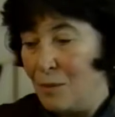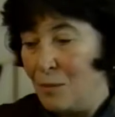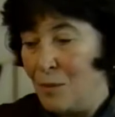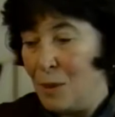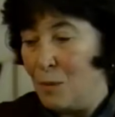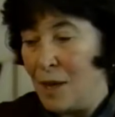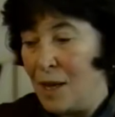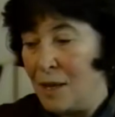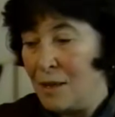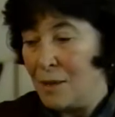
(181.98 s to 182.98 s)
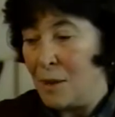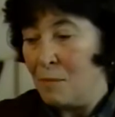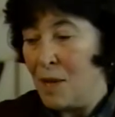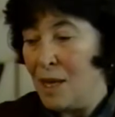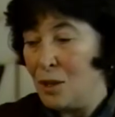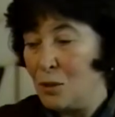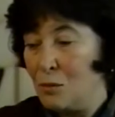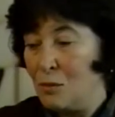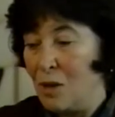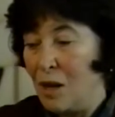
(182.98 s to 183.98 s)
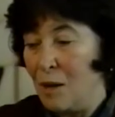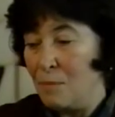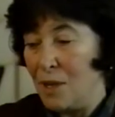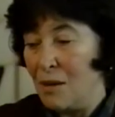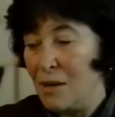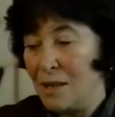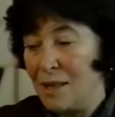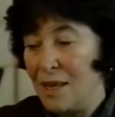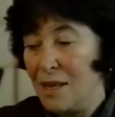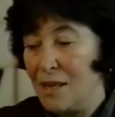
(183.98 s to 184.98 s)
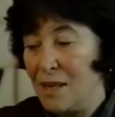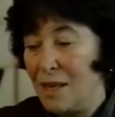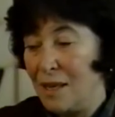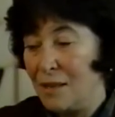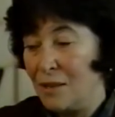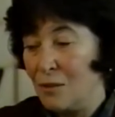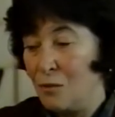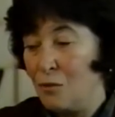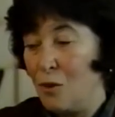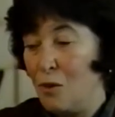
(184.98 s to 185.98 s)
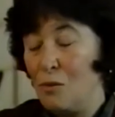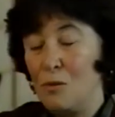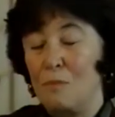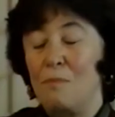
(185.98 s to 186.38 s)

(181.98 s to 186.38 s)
We were made to copy Hungarian folk